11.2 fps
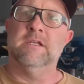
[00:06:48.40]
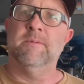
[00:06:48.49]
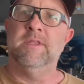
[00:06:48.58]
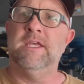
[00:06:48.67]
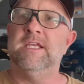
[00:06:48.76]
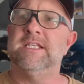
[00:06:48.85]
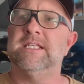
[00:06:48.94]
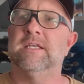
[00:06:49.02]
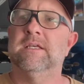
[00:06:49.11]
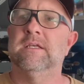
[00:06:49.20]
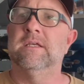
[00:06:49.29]
of these
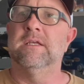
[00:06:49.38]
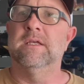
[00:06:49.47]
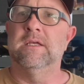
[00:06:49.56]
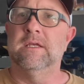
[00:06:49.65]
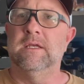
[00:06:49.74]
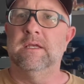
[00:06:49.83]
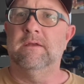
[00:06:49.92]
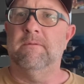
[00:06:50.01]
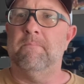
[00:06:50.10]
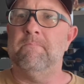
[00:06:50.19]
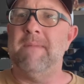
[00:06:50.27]

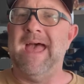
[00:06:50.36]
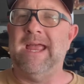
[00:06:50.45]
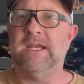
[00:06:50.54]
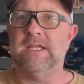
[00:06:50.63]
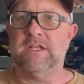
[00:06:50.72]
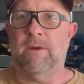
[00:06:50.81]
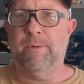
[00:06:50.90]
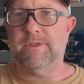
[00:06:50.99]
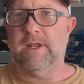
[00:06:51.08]
magnets. I'll put the